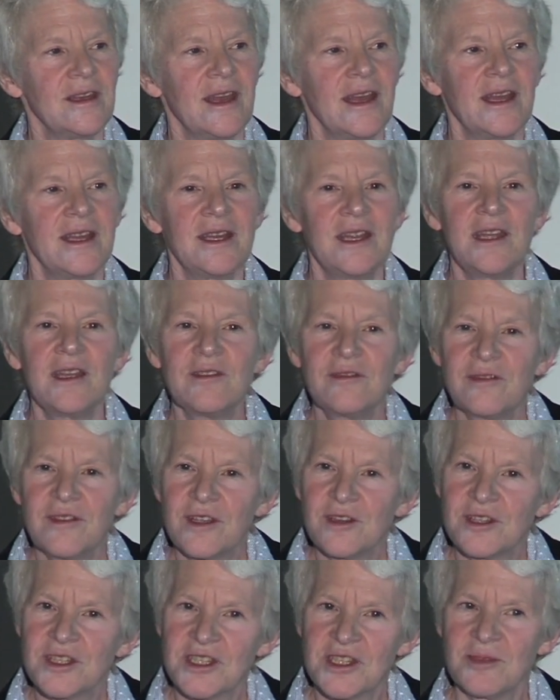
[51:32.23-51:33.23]
And if
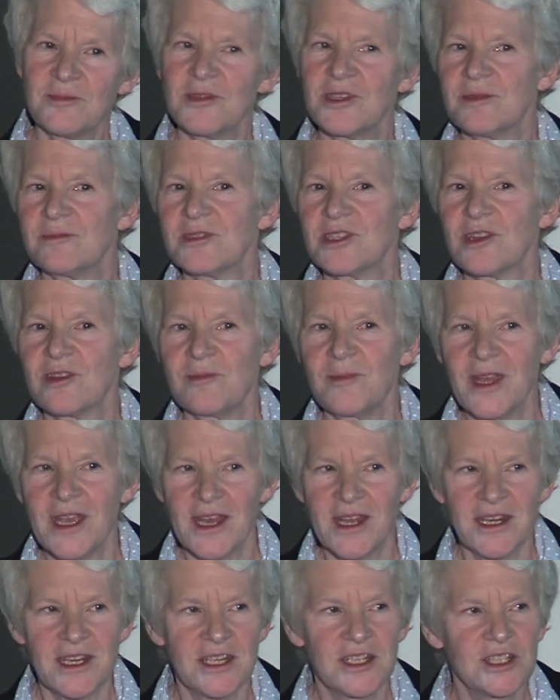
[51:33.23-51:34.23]
their symptoms are
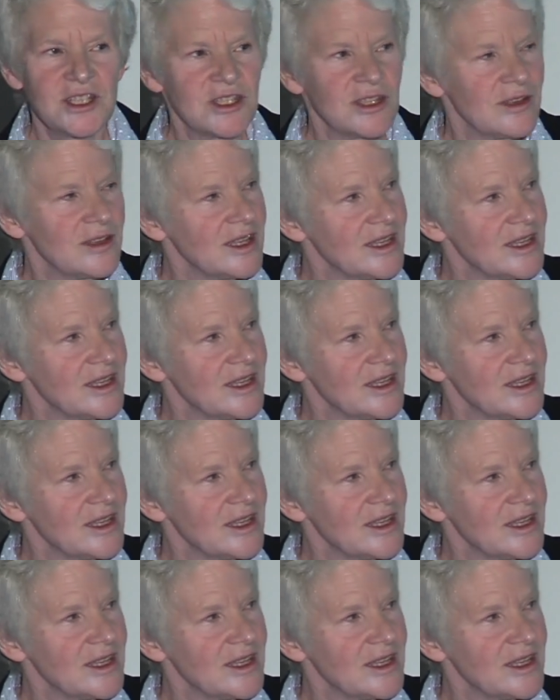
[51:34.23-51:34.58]
managed so